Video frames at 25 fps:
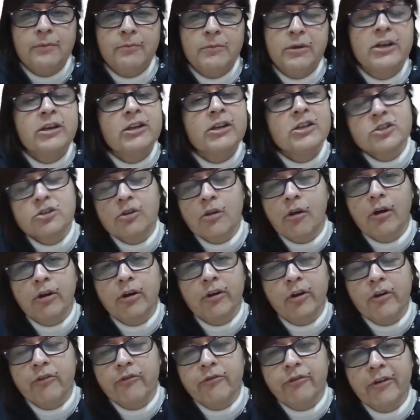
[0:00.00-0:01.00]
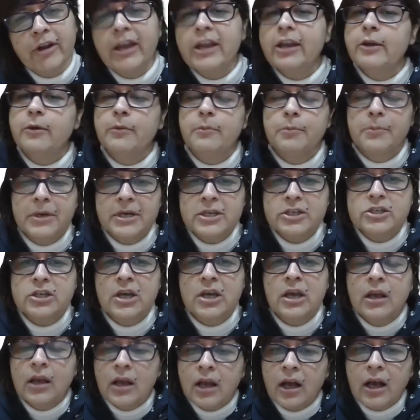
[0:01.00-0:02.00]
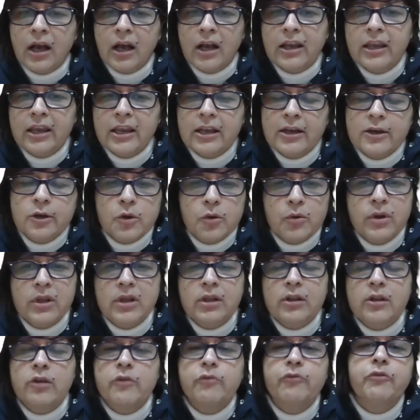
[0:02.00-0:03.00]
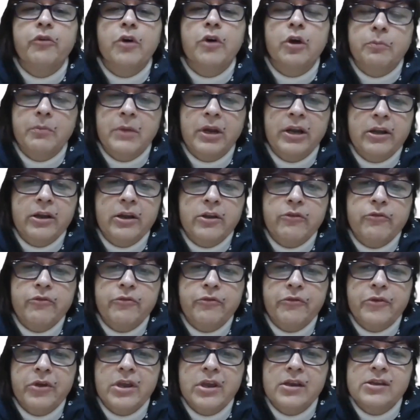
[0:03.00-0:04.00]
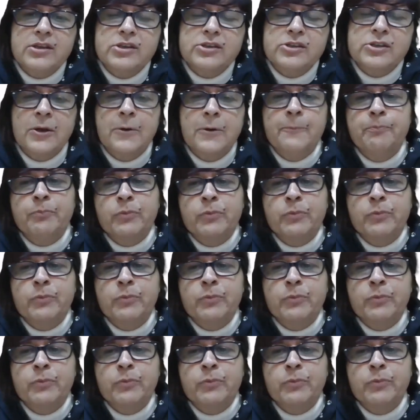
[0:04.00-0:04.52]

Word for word: British thought of line, but again during the formative phase,